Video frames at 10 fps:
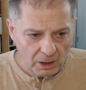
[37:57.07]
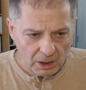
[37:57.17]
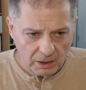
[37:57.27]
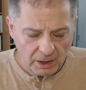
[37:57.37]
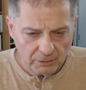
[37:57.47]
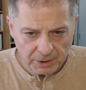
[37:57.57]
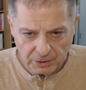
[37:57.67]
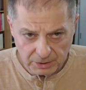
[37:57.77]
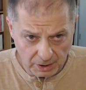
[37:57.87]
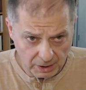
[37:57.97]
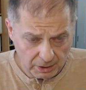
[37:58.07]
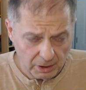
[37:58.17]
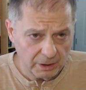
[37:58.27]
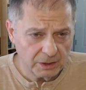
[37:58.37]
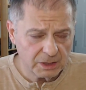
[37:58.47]
And then when you're done,
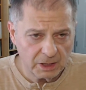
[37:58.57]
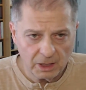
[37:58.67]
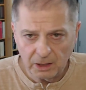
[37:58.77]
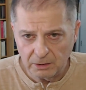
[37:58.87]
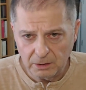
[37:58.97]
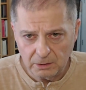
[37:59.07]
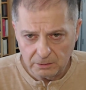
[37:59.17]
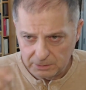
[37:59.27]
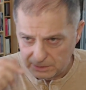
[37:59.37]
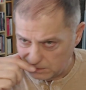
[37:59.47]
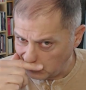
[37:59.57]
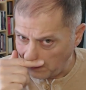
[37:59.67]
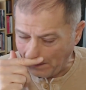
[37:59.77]
you're just kind of, just